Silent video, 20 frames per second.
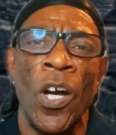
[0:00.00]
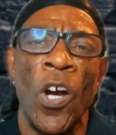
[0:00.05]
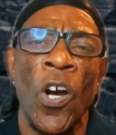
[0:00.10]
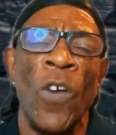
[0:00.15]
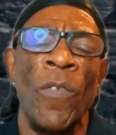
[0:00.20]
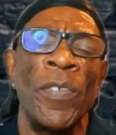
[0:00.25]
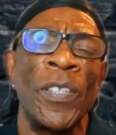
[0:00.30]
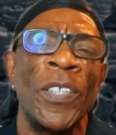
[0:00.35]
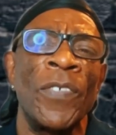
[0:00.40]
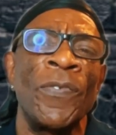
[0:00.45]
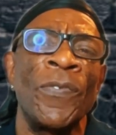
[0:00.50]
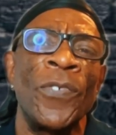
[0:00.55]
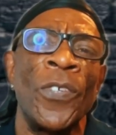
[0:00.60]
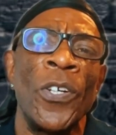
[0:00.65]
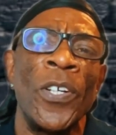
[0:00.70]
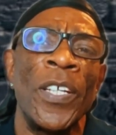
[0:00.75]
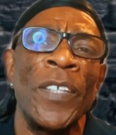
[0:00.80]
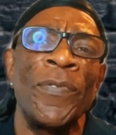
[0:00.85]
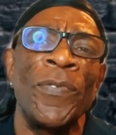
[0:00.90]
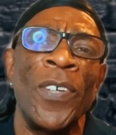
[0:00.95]
over the
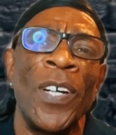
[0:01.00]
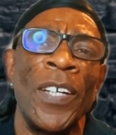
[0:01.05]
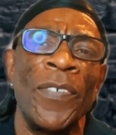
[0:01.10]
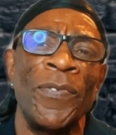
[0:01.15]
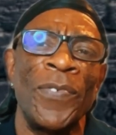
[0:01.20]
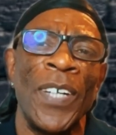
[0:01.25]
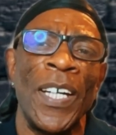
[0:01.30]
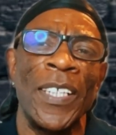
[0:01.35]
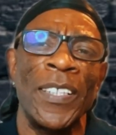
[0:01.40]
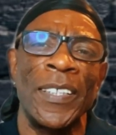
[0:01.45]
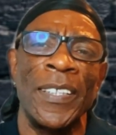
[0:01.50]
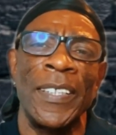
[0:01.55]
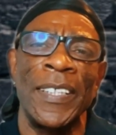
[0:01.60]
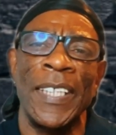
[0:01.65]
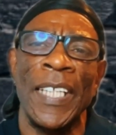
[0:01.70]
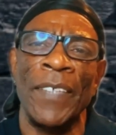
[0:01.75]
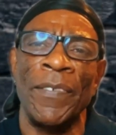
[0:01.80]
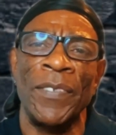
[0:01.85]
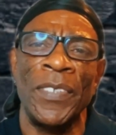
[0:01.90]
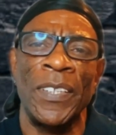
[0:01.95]
35,000
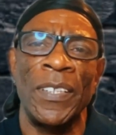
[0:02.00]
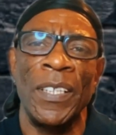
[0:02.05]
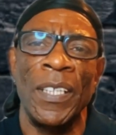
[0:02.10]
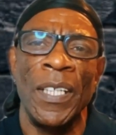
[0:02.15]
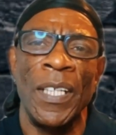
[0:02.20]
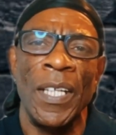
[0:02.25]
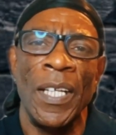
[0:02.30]
deaths